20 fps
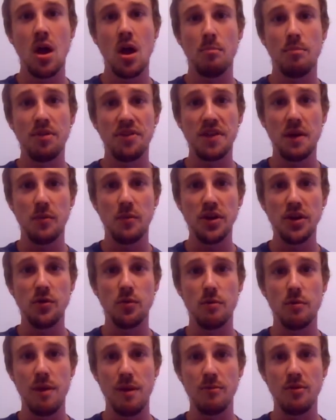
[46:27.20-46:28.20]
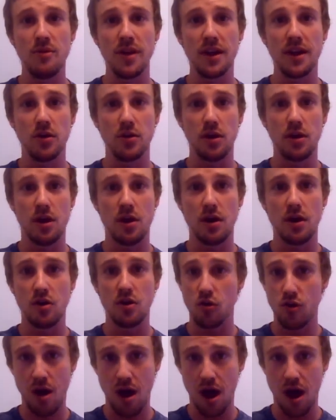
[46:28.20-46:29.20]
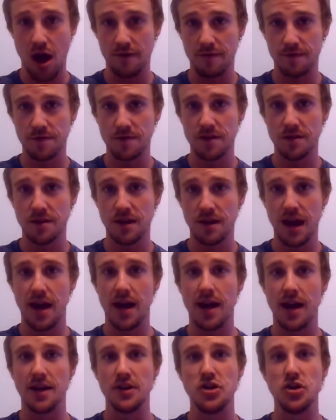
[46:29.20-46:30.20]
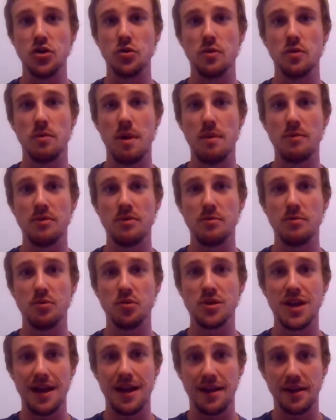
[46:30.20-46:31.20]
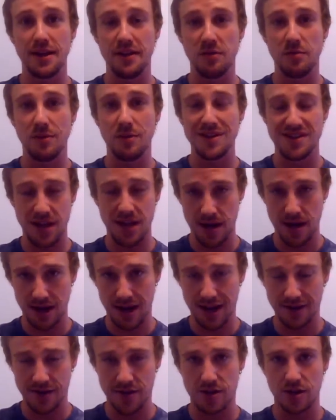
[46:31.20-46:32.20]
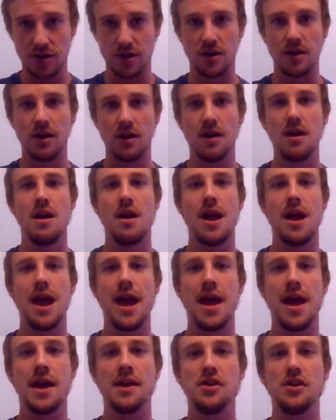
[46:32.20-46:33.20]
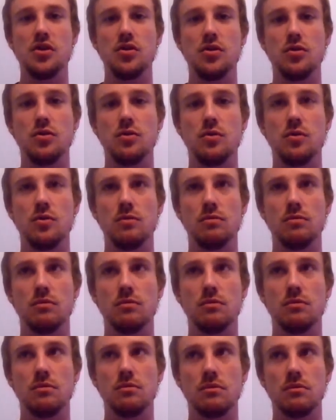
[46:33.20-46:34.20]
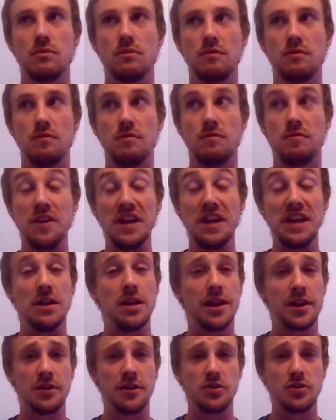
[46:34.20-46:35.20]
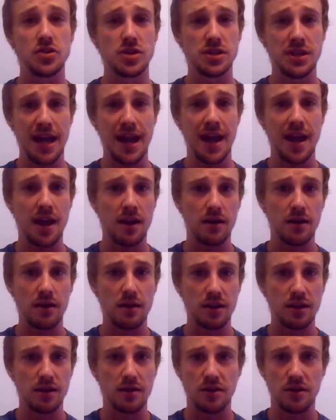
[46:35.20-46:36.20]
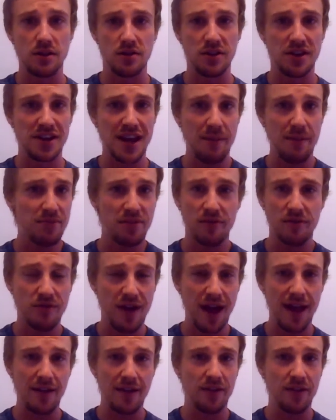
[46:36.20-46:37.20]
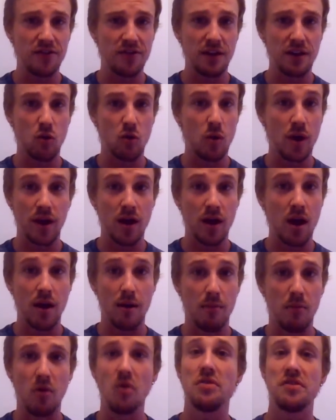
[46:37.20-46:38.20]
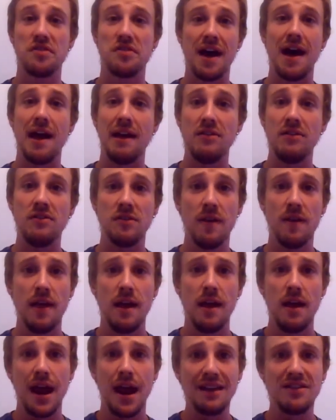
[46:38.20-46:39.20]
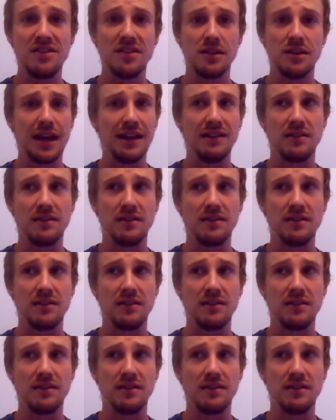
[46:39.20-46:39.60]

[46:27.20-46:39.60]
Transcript: But then when you remember that you're Lara Croft, and you remember the brutality that's been done against her, and you feel and understand the depths of violence that is going on both sides, this isn't